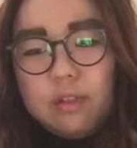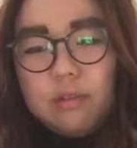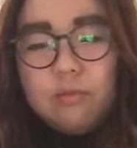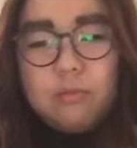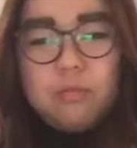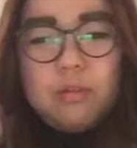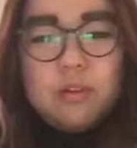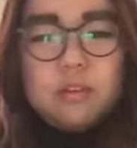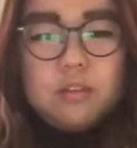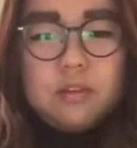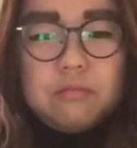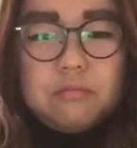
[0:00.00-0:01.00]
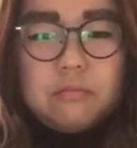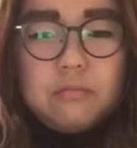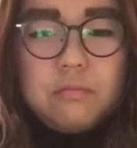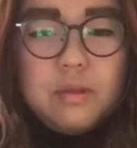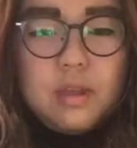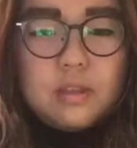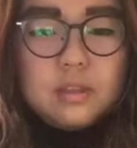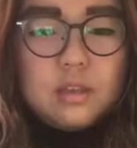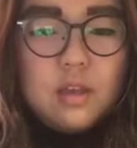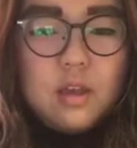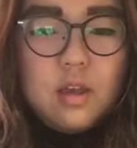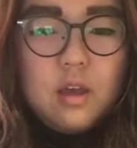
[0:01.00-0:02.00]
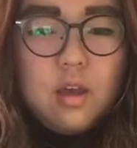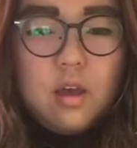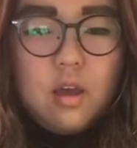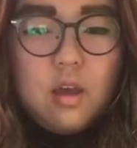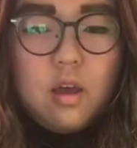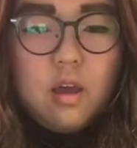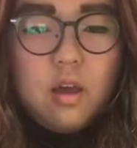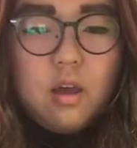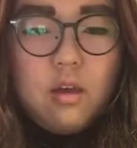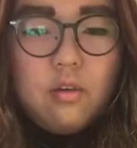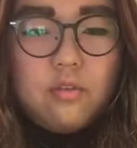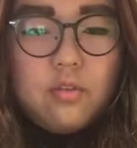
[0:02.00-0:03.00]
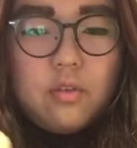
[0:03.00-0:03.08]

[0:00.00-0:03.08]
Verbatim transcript: time to put some bit of